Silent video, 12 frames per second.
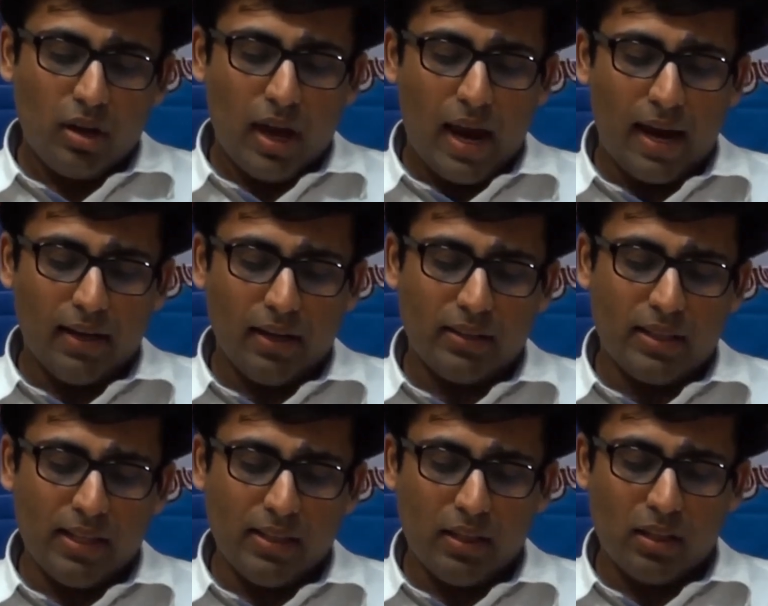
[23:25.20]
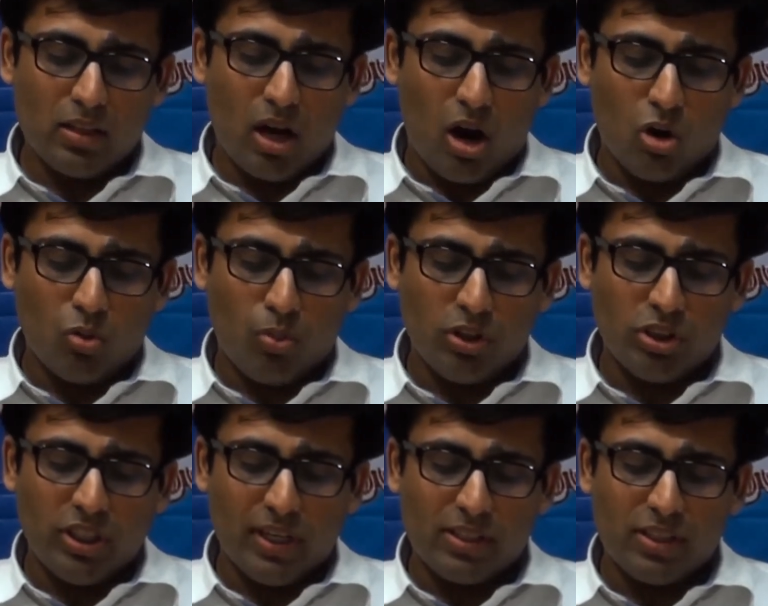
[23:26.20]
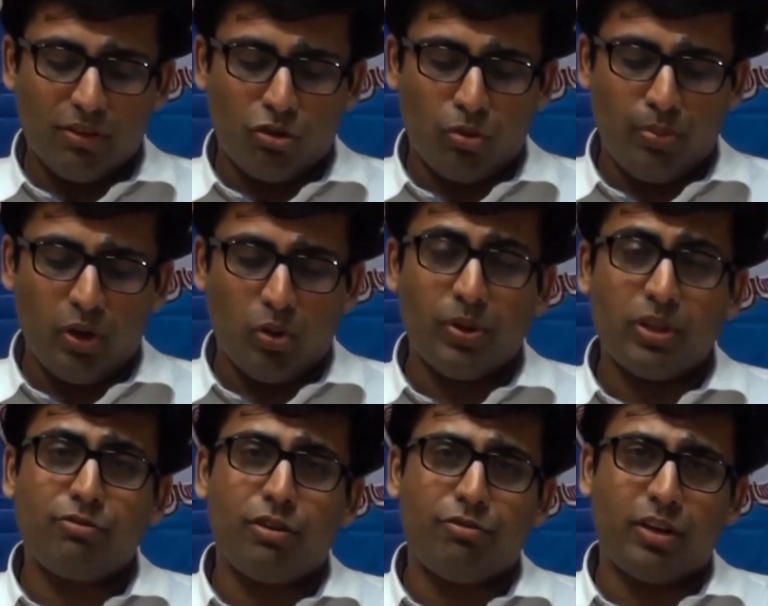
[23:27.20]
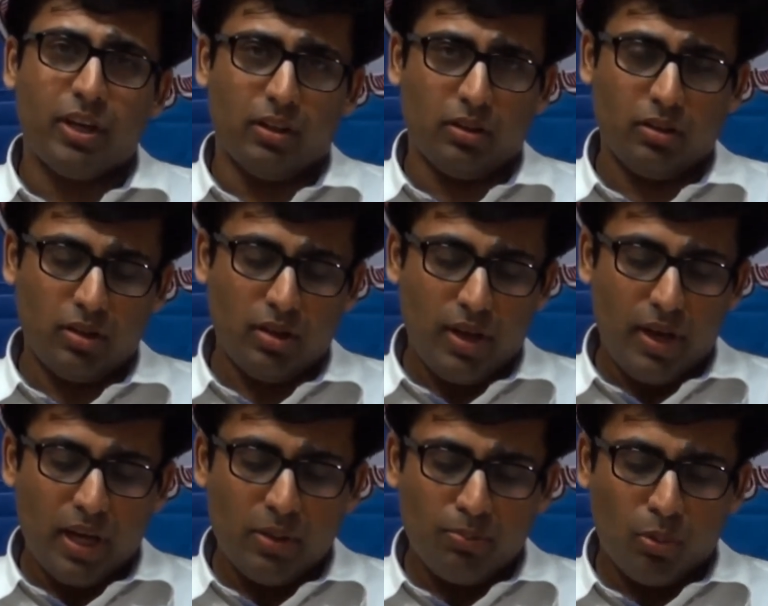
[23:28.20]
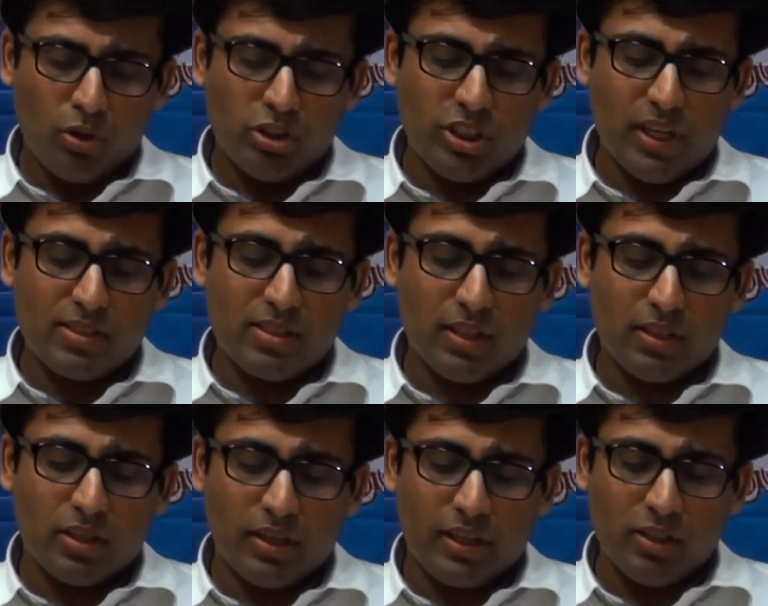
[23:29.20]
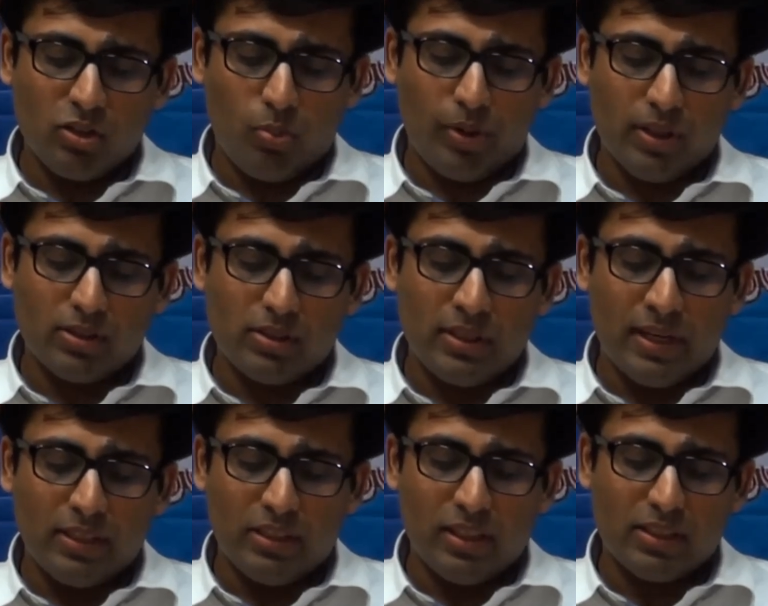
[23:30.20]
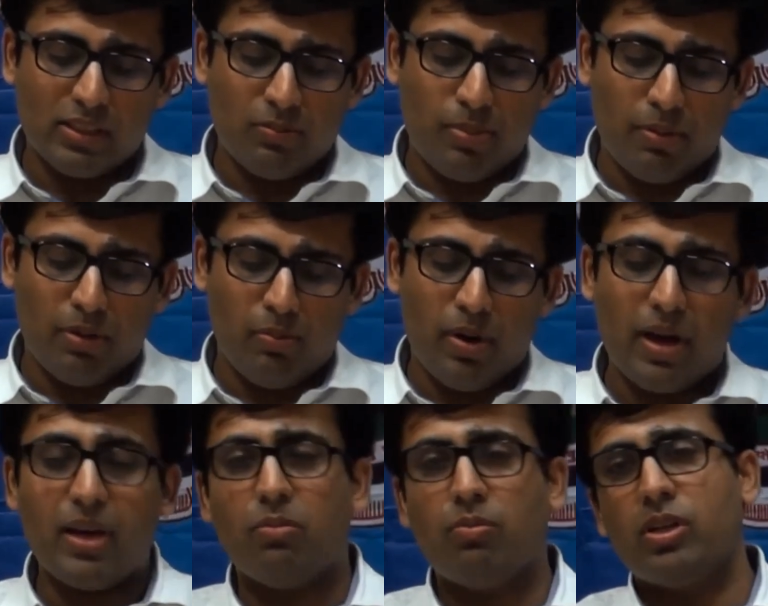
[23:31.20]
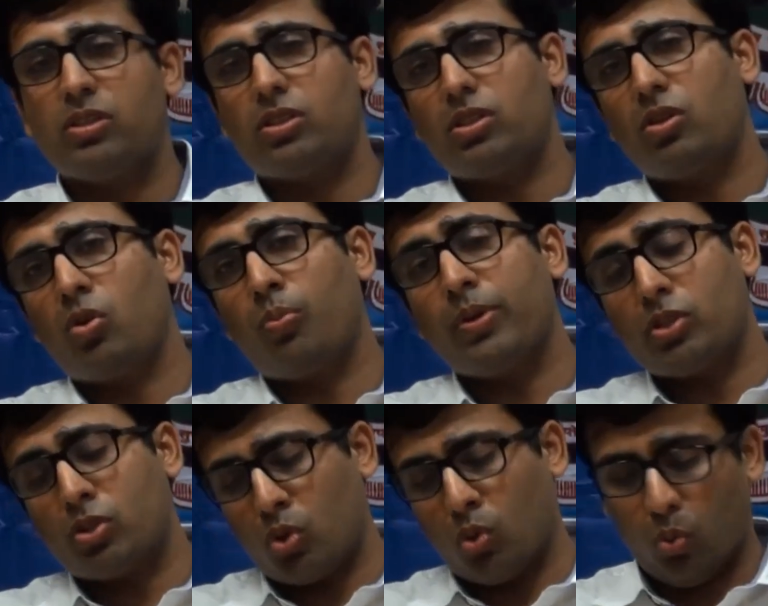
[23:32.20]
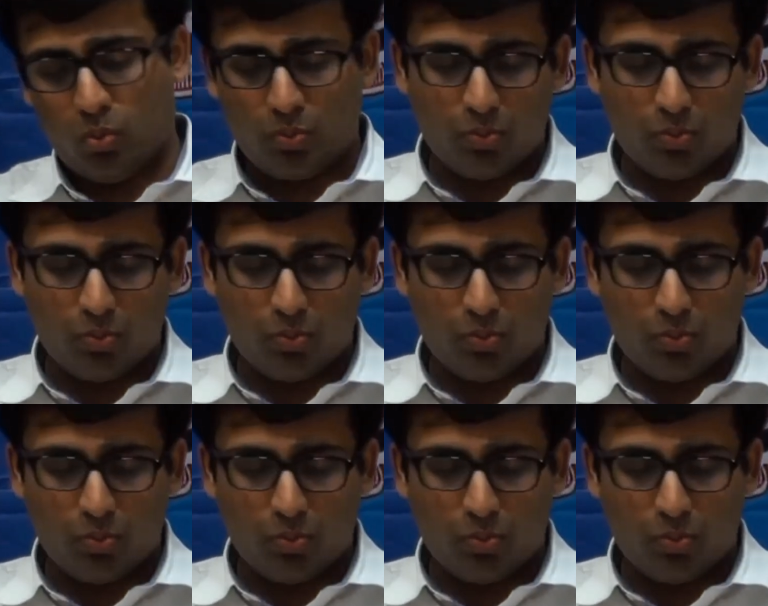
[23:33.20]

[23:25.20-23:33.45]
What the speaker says: And then the output GST would be rupees 15. Input GST 13 rupees, net GST payable by him is rupees 2.